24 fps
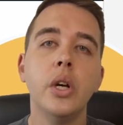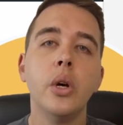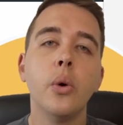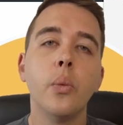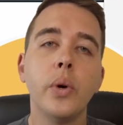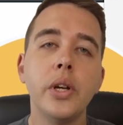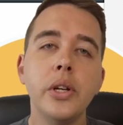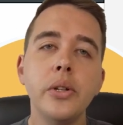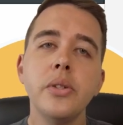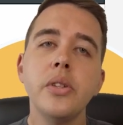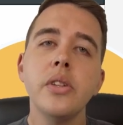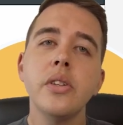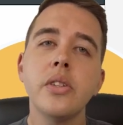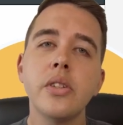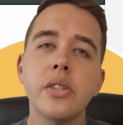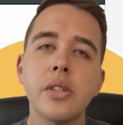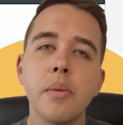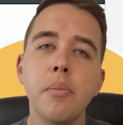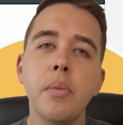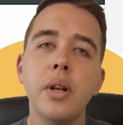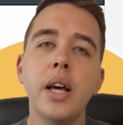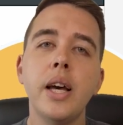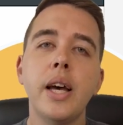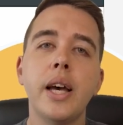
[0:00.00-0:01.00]
We use a
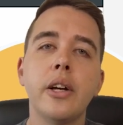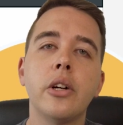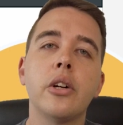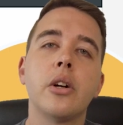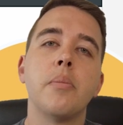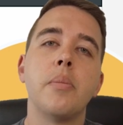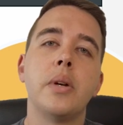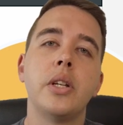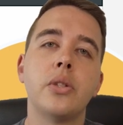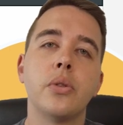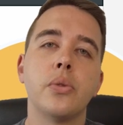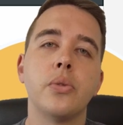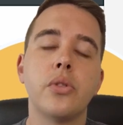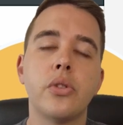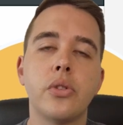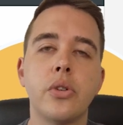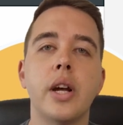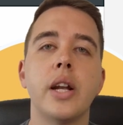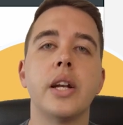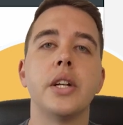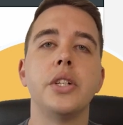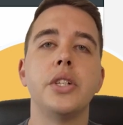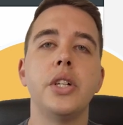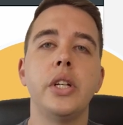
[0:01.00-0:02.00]
similar incremental
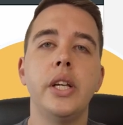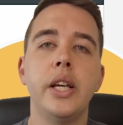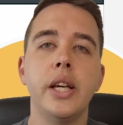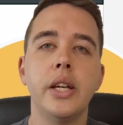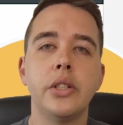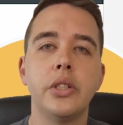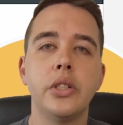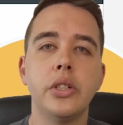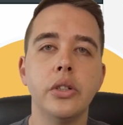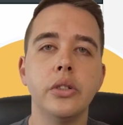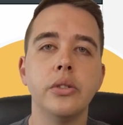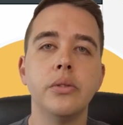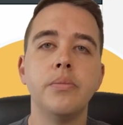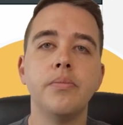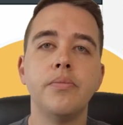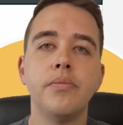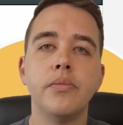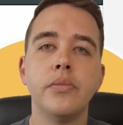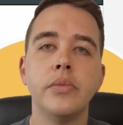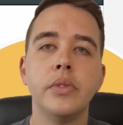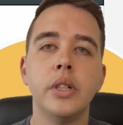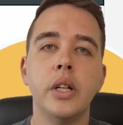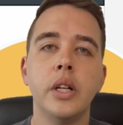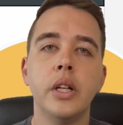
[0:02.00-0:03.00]
strategy here too.
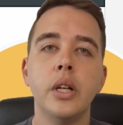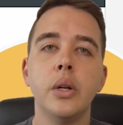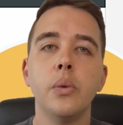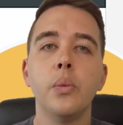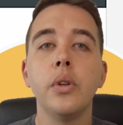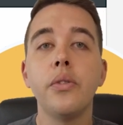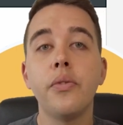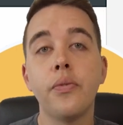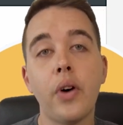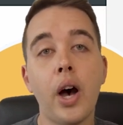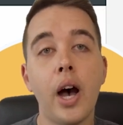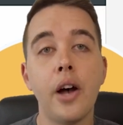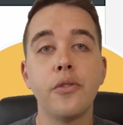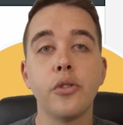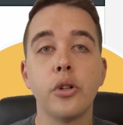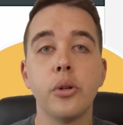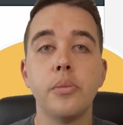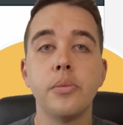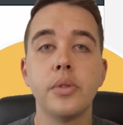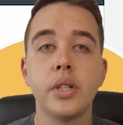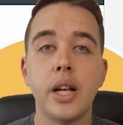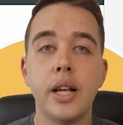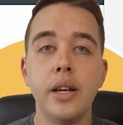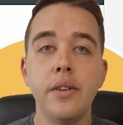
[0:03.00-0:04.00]
With 5
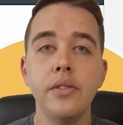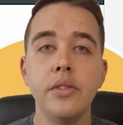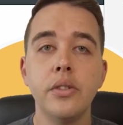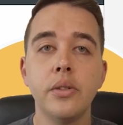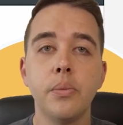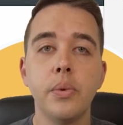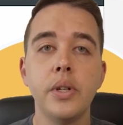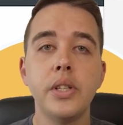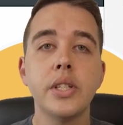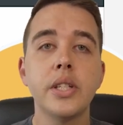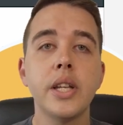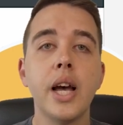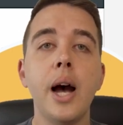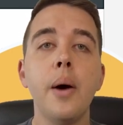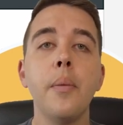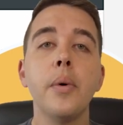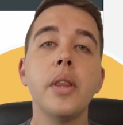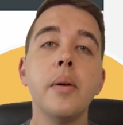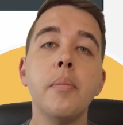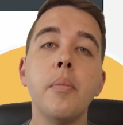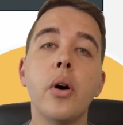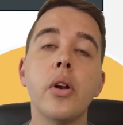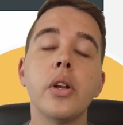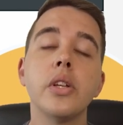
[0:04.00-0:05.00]
rooms left, we start with
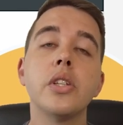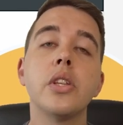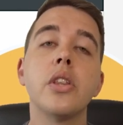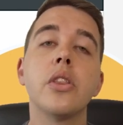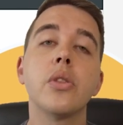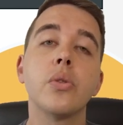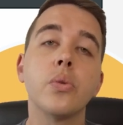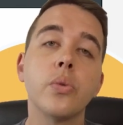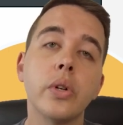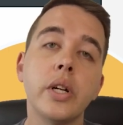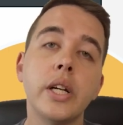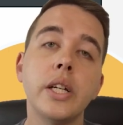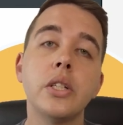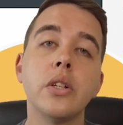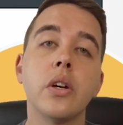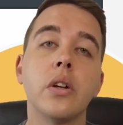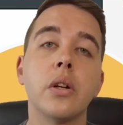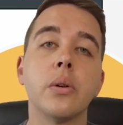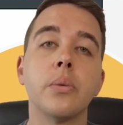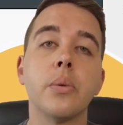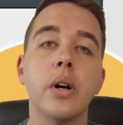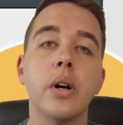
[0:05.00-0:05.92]
a modest $3